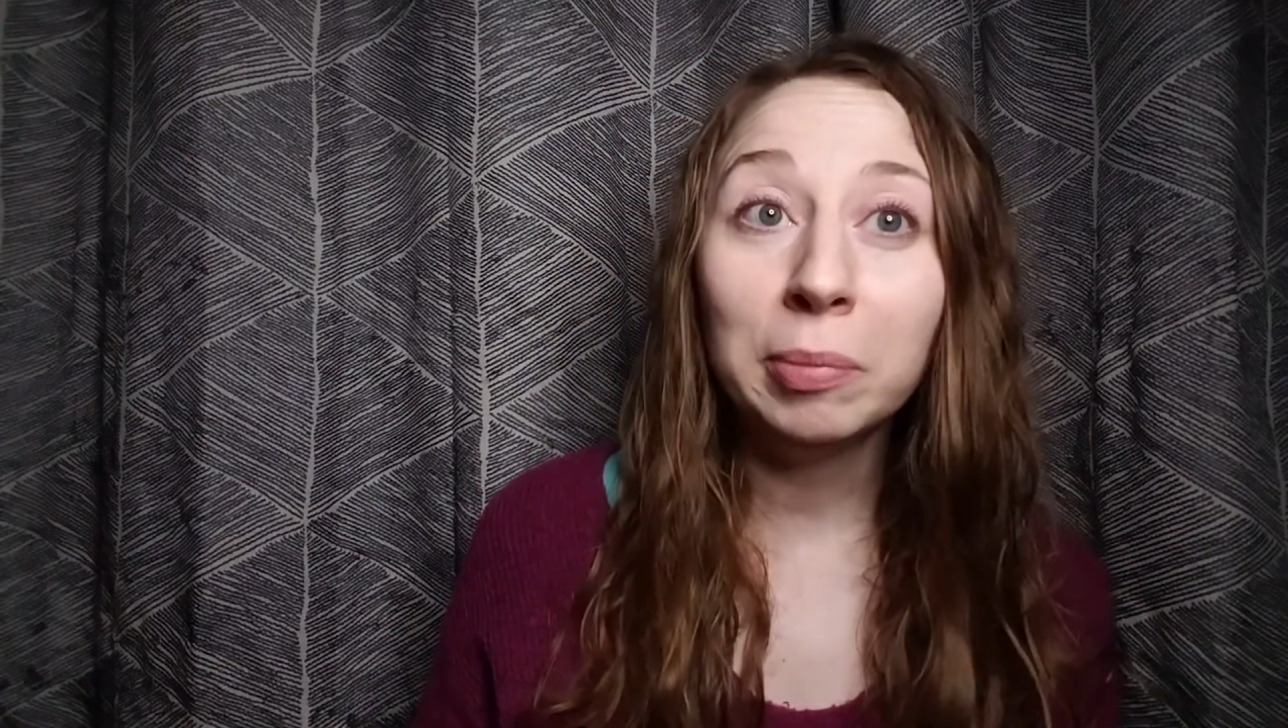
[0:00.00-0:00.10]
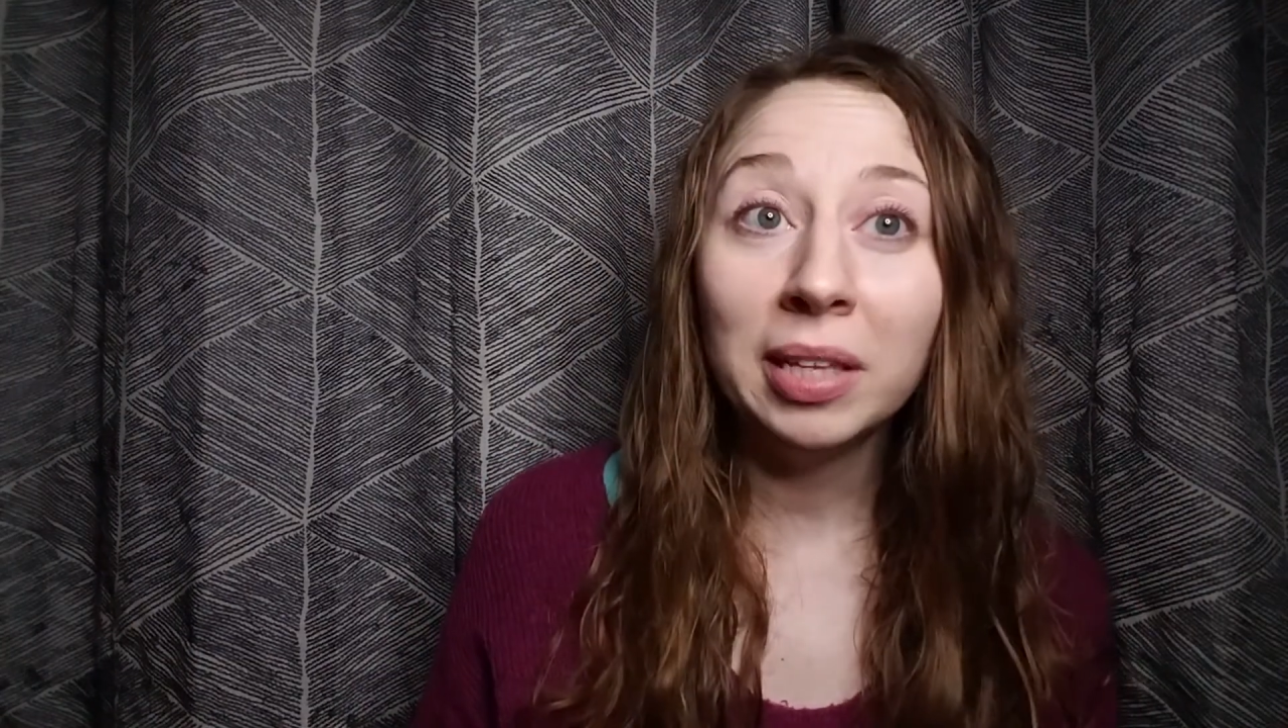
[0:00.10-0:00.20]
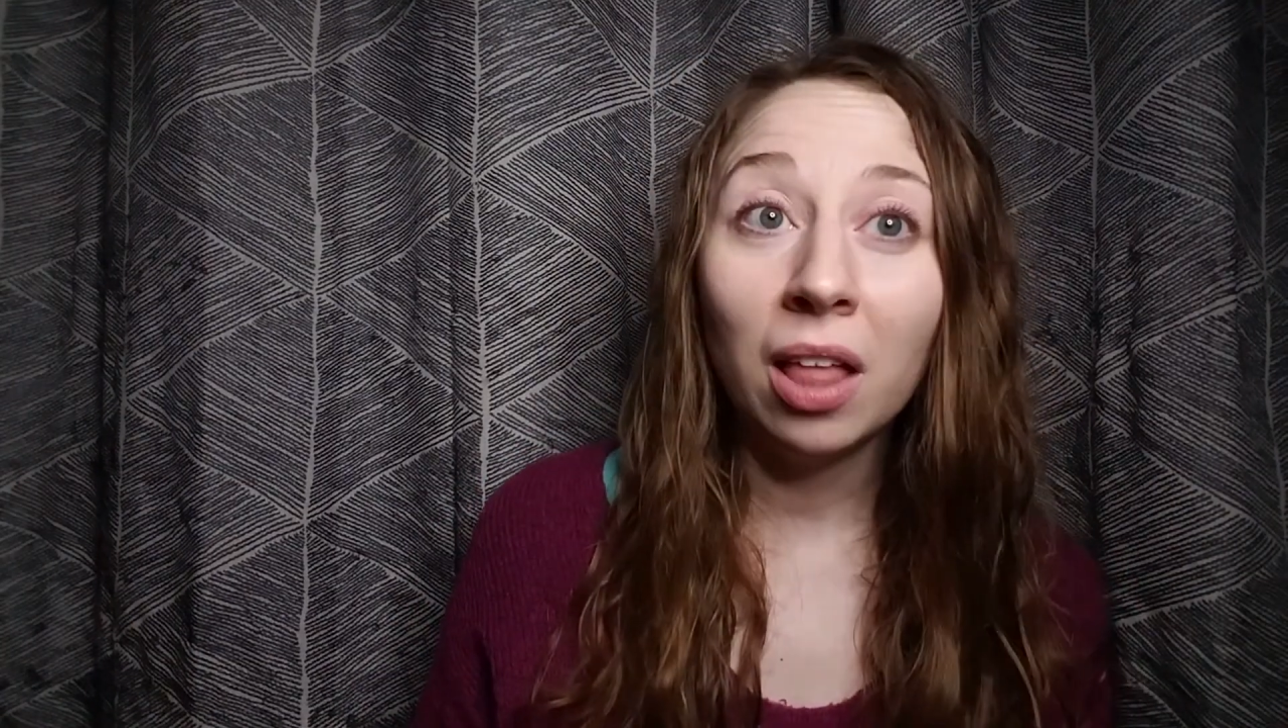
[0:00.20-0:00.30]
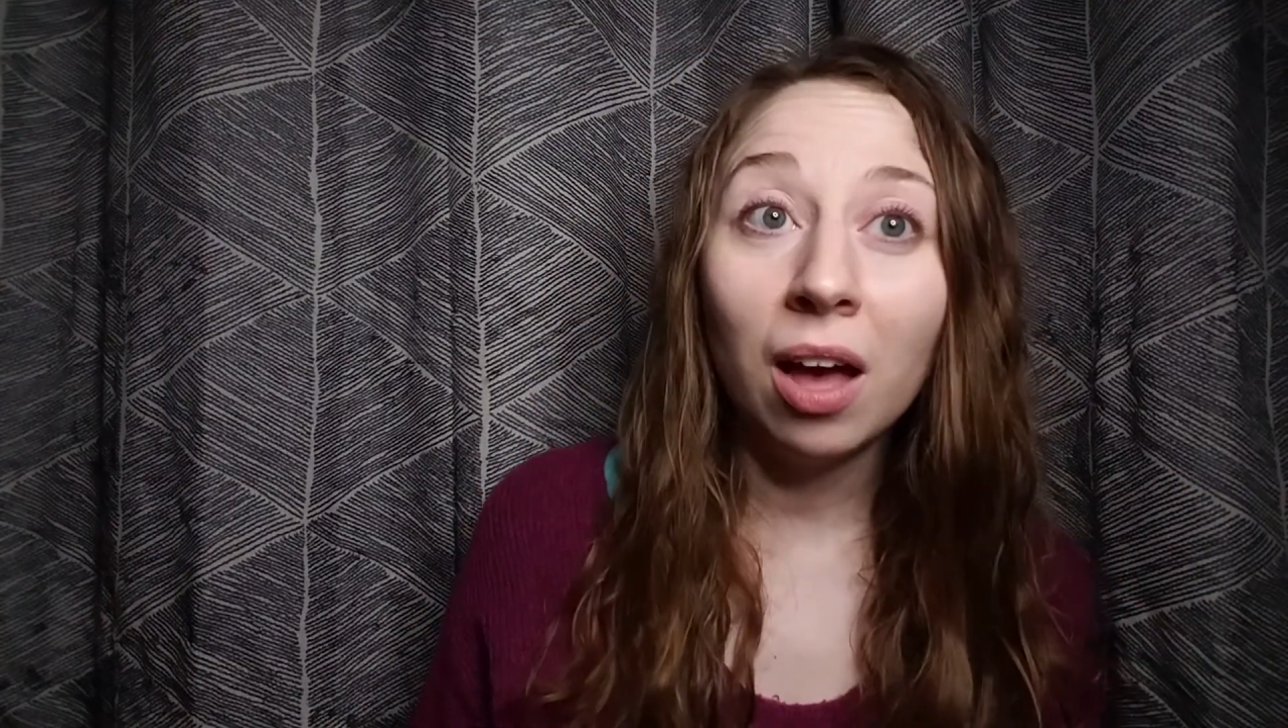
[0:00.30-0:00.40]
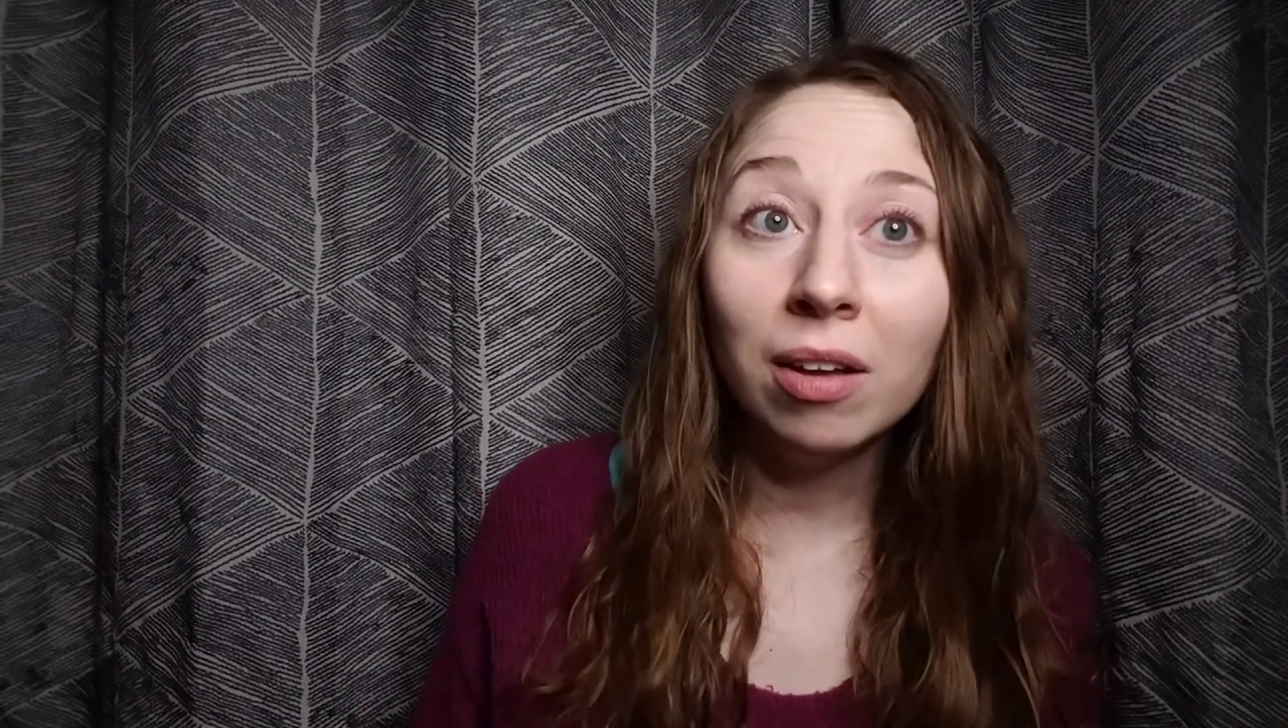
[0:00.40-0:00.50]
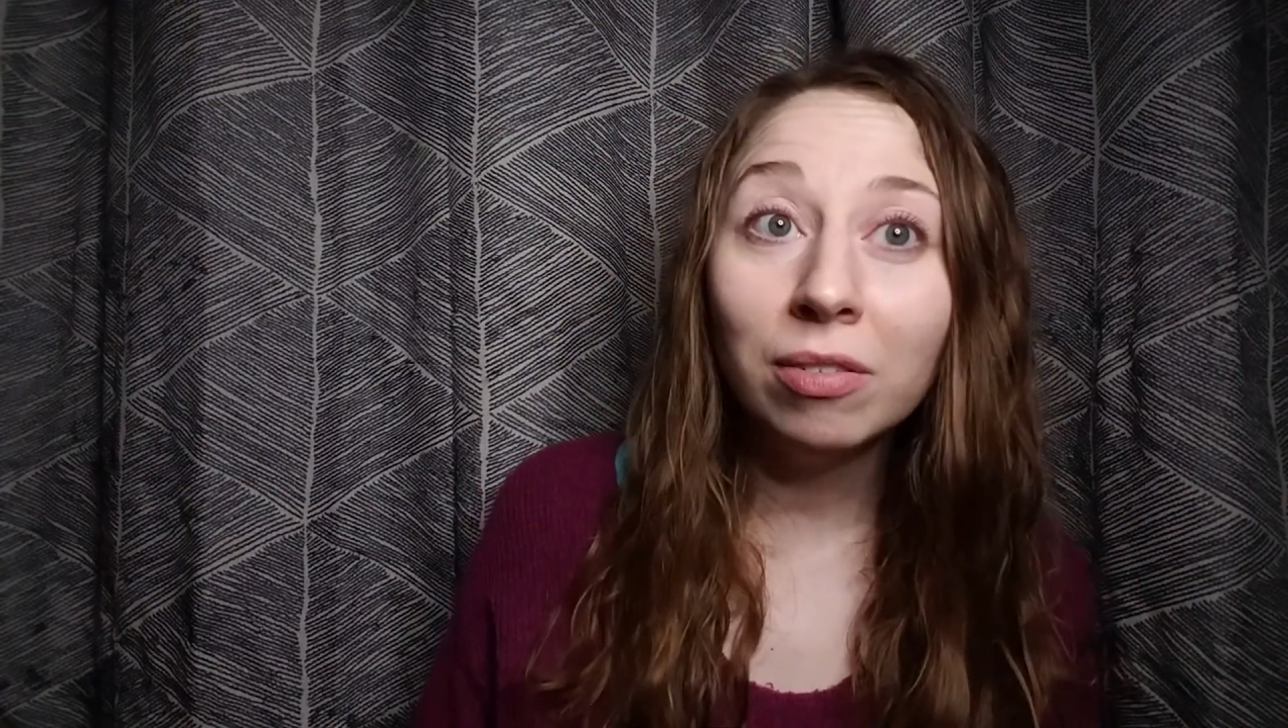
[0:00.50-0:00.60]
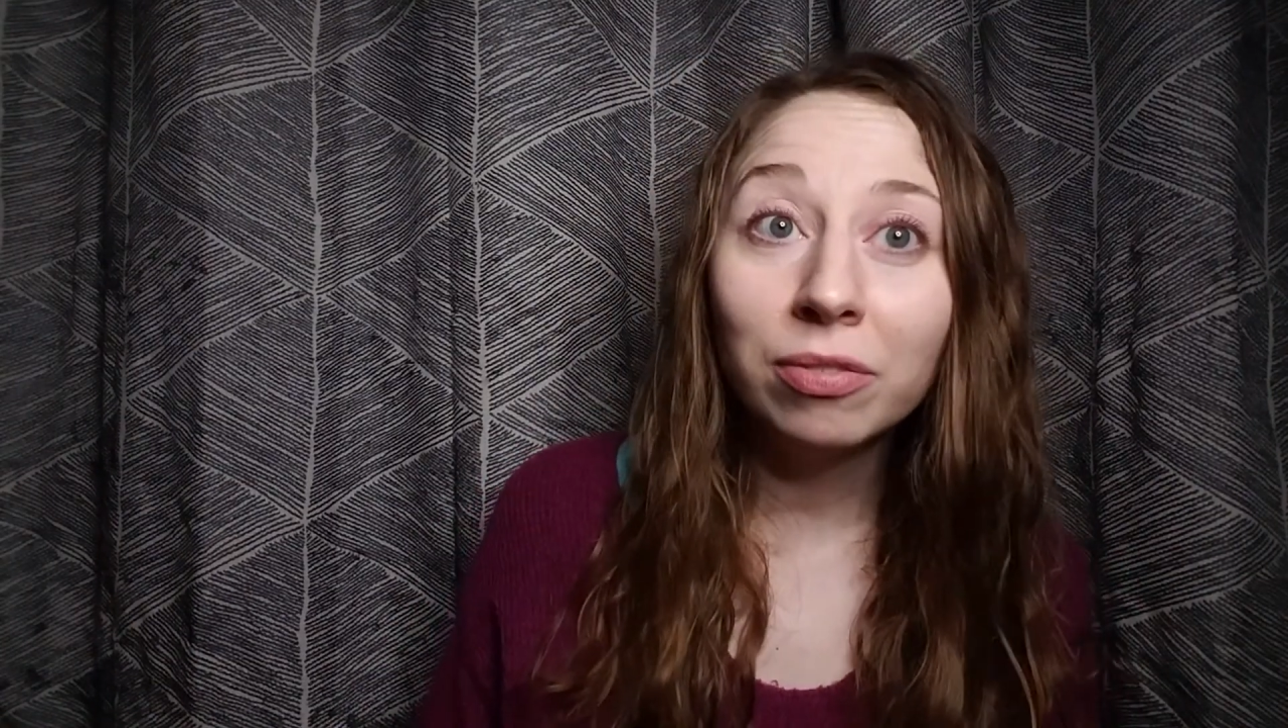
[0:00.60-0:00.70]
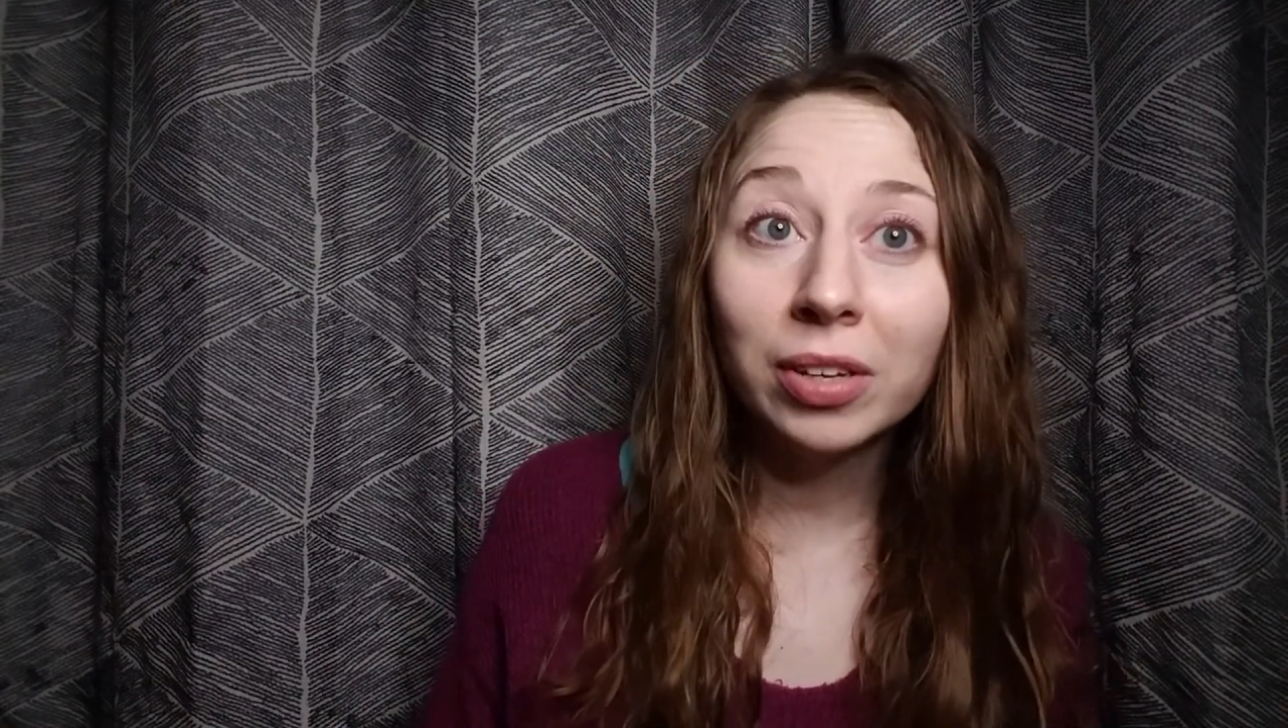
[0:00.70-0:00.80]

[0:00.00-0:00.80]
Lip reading: me love